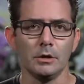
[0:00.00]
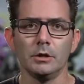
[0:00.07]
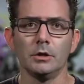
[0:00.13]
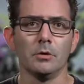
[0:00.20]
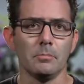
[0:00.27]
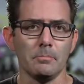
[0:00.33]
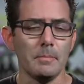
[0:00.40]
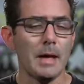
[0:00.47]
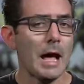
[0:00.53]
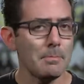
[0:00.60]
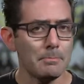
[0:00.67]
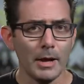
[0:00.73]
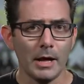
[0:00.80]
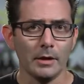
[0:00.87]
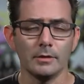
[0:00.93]

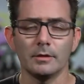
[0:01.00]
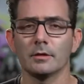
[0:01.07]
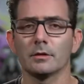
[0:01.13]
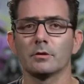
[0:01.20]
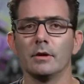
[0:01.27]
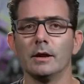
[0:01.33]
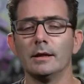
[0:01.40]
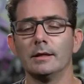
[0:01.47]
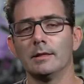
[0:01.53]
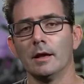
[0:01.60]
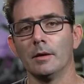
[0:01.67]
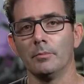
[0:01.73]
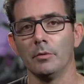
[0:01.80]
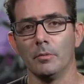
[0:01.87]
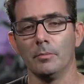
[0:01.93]
Map balance is a great
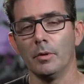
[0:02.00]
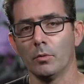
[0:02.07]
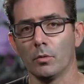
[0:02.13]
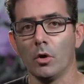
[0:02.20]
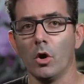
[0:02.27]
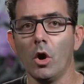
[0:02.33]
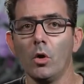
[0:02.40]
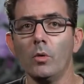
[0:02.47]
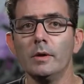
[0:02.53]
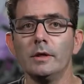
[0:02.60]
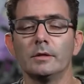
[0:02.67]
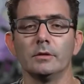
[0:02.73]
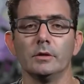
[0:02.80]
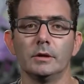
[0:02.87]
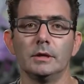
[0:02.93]
example, but we're
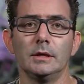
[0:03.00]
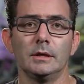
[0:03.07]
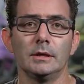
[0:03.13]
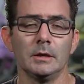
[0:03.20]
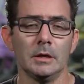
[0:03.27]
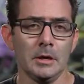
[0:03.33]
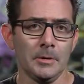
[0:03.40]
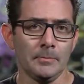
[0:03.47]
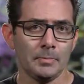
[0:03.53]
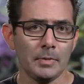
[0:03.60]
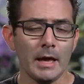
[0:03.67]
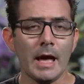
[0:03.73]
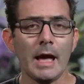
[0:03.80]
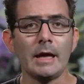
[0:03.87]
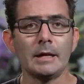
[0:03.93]
always looking
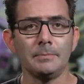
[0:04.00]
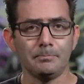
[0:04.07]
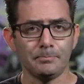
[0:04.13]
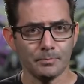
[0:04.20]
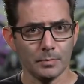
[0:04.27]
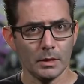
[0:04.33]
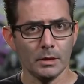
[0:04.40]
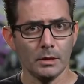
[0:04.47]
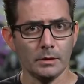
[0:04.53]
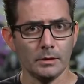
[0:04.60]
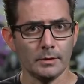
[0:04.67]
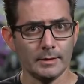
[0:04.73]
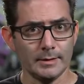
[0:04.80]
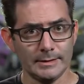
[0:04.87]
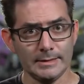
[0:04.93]
at
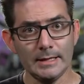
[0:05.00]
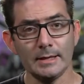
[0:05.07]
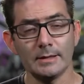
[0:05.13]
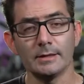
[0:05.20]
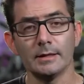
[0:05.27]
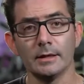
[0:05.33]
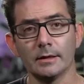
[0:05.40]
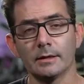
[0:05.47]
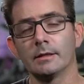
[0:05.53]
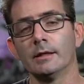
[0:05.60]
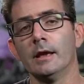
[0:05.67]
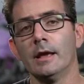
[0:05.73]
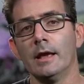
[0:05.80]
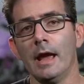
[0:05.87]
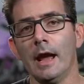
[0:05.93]
statistics.
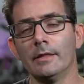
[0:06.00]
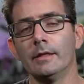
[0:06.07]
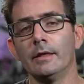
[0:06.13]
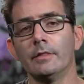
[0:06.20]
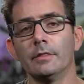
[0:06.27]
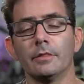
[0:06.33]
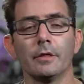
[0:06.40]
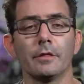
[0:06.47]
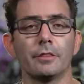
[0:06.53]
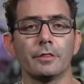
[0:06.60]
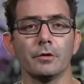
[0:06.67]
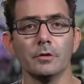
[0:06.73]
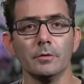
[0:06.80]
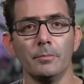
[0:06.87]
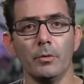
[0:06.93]
And then the
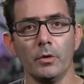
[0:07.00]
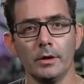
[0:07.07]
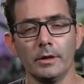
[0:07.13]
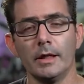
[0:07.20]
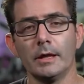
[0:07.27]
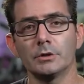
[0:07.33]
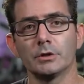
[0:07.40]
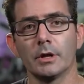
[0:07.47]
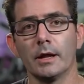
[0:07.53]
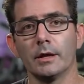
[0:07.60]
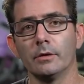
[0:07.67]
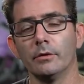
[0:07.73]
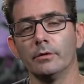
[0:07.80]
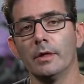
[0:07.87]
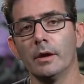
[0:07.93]
third point of that
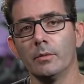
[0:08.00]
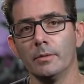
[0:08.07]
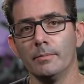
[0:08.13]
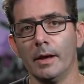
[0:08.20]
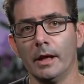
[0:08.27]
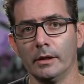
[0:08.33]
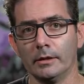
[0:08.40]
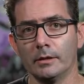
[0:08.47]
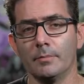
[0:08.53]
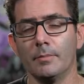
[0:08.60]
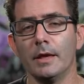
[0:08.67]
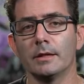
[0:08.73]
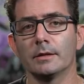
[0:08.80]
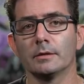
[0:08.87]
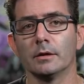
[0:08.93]
triangle that we balance
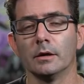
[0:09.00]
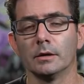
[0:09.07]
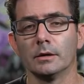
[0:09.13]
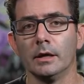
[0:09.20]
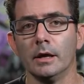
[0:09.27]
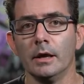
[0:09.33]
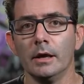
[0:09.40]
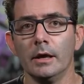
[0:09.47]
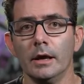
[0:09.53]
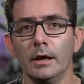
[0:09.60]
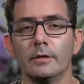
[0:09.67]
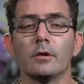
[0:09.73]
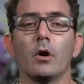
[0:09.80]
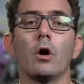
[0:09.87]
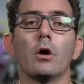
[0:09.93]
based on
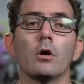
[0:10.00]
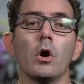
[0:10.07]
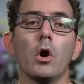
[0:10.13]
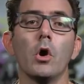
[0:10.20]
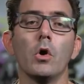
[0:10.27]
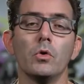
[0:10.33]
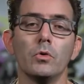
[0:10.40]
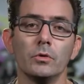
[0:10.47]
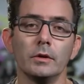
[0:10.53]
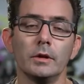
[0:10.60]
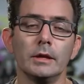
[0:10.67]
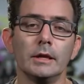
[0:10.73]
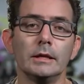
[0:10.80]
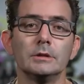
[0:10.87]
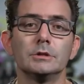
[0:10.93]
is our
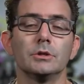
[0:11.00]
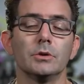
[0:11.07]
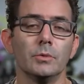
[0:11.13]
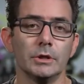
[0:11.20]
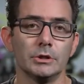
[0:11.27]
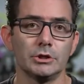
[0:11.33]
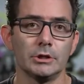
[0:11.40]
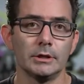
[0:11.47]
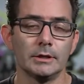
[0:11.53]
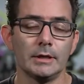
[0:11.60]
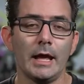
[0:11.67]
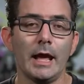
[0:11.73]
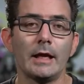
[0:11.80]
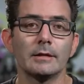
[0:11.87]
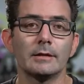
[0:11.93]
own
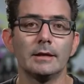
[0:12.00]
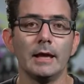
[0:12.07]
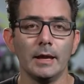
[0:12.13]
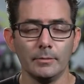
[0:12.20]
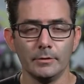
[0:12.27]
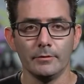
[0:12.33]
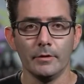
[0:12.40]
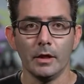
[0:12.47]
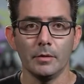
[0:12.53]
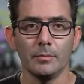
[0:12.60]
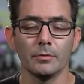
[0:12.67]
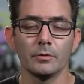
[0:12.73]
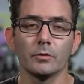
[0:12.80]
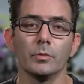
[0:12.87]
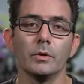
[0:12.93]
intuition as game
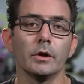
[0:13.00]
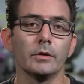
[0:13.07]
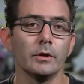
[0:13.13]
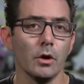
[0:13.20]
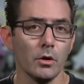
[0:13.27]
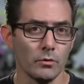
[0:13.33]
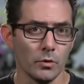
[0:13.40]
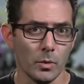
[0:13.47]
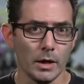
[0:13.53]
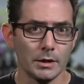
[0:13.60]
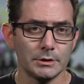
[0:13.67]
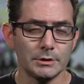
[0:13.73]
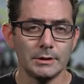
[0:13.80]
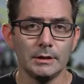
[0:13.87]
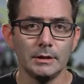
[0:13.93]
developers. We on the
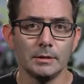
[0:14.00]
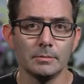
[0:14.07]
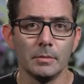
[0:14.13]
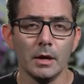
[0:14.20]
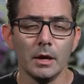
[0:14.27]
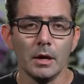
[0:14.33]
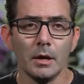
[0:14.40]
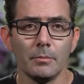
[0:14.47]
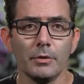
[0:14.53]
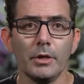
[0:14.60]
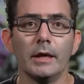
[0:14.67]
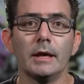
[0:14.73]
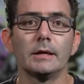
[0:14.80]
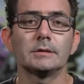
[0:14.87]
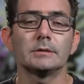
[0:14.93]
Overwatch team
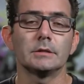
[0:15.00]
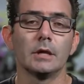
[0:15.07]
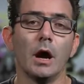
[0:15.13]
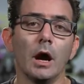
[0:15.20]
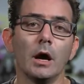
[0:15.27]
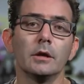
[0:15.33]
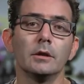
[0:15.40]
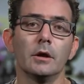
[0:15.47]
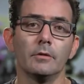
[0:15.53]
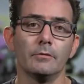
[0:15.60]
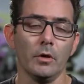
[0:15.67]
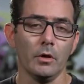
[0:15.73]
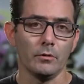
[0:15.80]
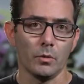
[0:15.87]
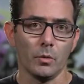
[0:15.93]
play a ton of
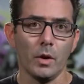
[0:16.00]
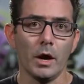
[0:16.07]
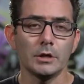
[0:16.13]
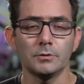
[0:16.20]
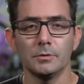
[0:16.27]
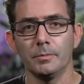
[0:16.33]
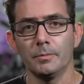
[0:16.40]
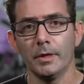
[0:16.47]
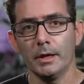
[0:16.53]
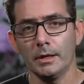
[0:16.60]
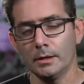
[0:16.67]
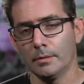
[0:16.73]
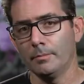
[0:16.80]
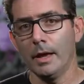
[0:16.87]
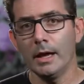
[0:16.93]
Overwatch. We play
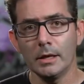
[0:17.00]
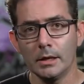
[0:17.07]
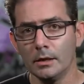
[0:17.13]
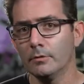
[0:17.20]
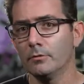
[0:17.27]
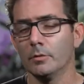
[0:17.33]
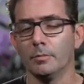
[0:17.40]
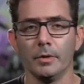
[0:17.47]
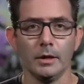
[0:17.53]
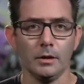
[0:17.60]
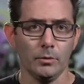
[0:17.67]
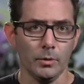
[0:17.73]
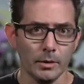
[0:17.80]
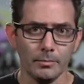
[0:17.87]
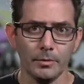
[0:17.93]
competitive, we play
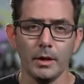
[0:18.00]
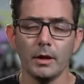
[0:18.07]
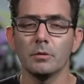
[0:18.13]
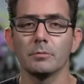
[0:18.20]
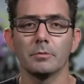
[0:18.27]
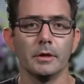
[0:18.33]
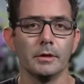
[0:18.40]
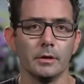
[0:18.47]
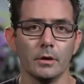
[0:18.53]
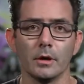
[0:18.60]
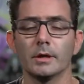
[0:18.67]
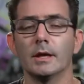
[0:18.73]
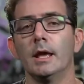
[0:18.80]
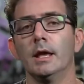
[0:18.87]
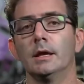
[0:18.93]
quick play, we play the
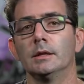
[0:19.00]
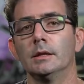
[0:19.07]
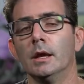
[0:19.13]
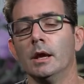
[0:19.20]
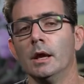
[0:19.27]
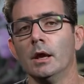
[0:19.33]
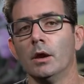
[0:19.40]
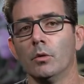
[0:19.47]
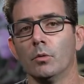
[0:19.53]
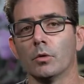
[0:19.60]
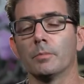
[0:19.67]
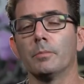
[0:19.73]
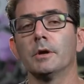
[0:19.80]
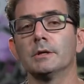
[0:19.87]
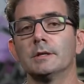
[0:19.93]
arcade.
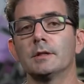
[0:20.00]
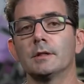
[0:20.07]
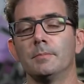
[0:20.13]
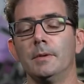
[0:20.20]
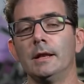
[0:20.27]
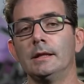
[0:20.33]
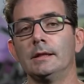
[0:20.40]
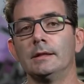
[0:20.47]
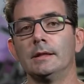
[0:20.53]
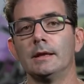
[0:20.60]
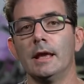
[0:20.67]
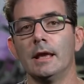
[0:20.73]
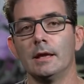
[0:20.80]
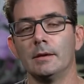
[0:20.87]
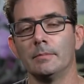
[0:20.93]
We're participating in the
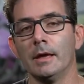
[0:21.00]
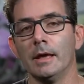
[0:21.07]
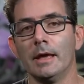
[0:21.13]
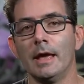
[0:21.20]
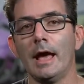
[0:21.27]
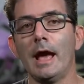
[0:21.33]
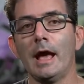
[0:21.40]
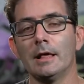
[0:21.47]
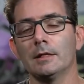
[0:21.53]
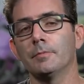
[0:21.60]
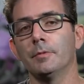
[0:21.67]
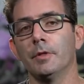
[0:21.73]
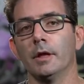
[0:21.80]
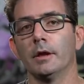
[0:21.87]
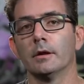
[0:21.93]
game as
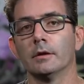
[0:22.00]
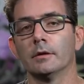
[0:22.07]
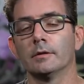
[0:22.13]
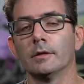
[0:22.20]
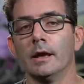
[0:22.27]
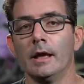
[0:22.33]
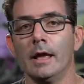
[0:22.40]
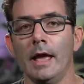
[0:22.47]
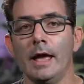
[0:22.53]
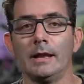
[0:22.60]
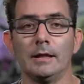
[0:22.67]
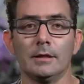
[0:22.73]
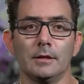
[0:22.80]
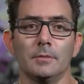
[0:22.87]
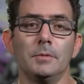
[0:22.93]
players,
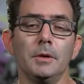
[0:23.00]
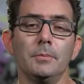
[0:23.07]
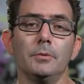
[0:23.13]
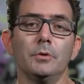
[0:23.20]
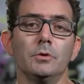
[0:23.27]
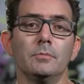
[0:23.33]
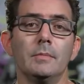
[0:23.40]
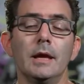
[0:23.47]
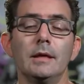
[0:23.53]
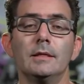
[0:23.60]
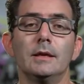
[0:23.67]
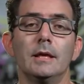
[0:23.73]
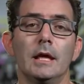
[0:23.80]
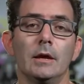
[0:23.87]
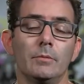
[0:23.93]
and as the people who made
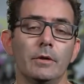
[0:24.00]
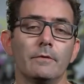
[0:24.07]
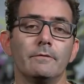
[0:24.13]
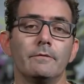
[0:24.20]
the game, we